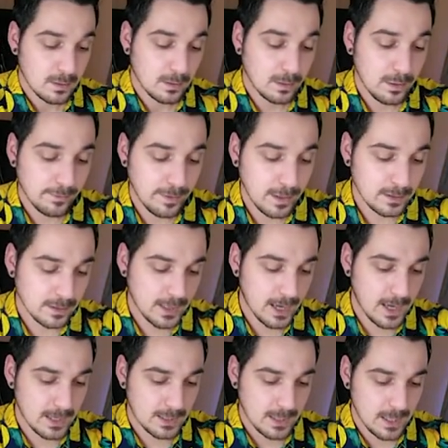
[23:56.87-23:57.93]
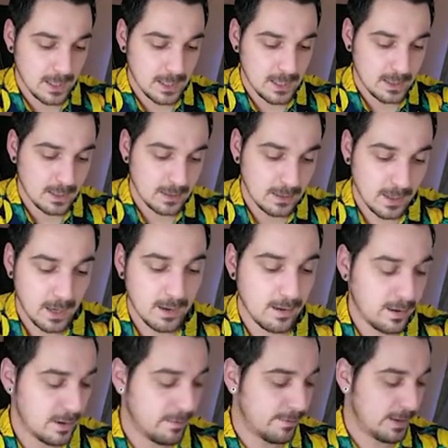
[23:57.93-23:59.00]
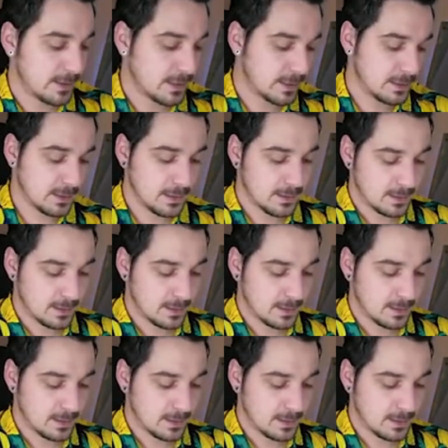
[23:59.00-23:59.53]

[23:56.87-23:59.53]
Koffand and a uh, Yveltal.